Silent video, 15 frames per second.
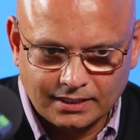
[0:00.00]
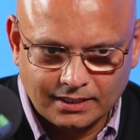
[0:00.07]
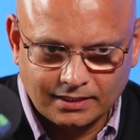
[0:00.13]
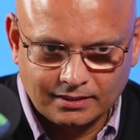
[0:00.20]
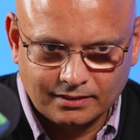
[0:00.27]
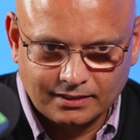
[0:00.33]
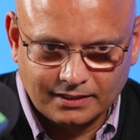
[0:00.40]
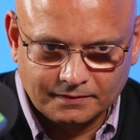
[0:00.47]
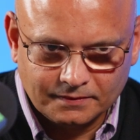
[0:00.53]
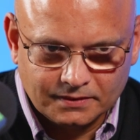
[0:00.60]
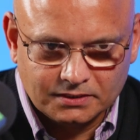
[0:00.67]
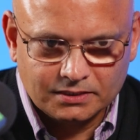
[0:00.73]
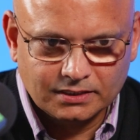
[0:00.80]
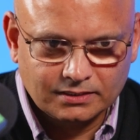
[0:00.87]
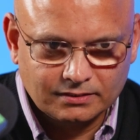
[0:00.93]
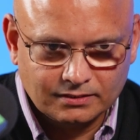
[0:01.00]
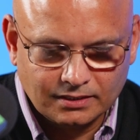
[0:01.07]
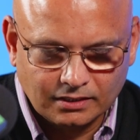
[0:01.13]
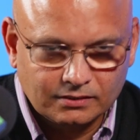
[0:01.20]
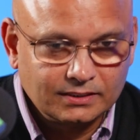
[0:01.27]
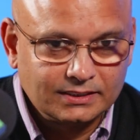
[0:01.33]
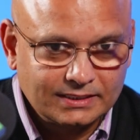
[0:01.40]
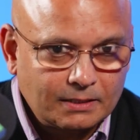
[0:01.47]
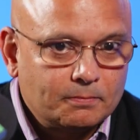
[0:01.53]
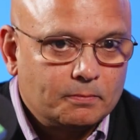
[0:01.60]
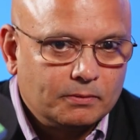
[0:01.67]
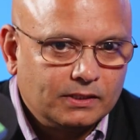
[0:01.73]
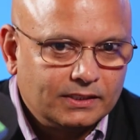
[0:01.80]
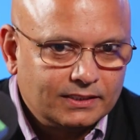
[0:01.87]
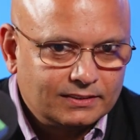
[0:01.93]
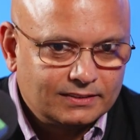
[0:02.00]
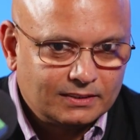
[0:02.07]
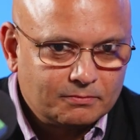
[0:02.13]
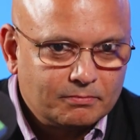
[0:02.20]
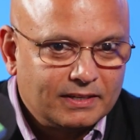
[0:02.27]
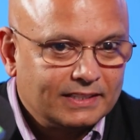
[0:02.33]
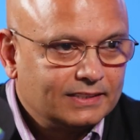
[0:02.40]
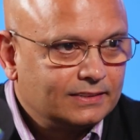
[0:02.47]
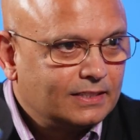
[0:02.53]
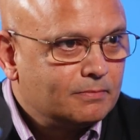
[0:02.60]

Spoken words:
capabilities that make